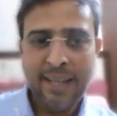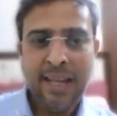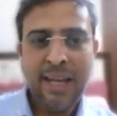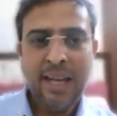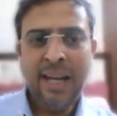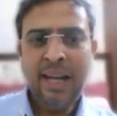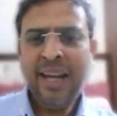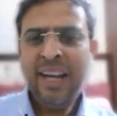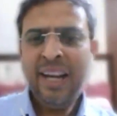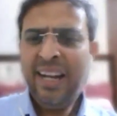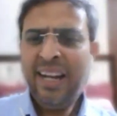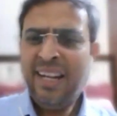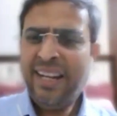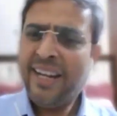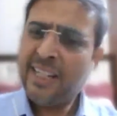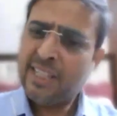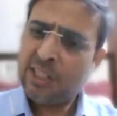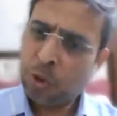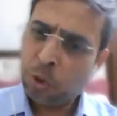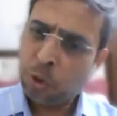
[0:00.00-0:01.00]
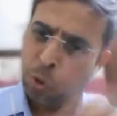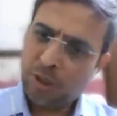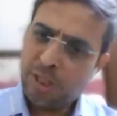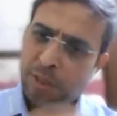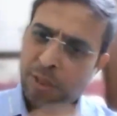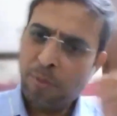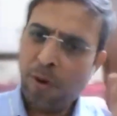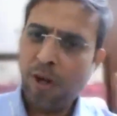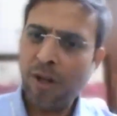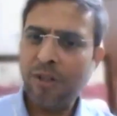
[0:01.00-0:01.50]
Right?
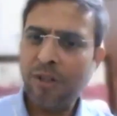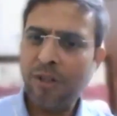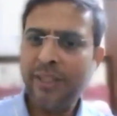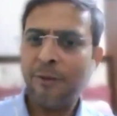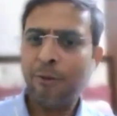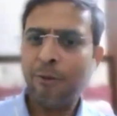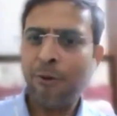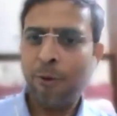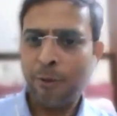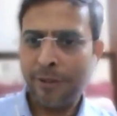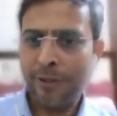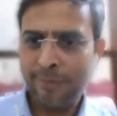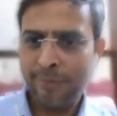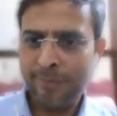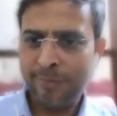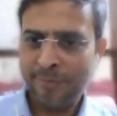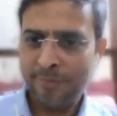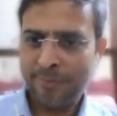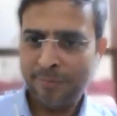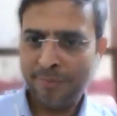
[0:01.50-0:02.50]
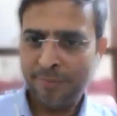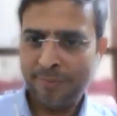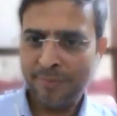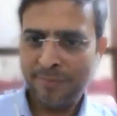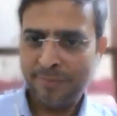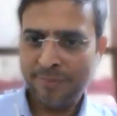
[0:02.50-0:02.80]
Let's throw the ball on their court.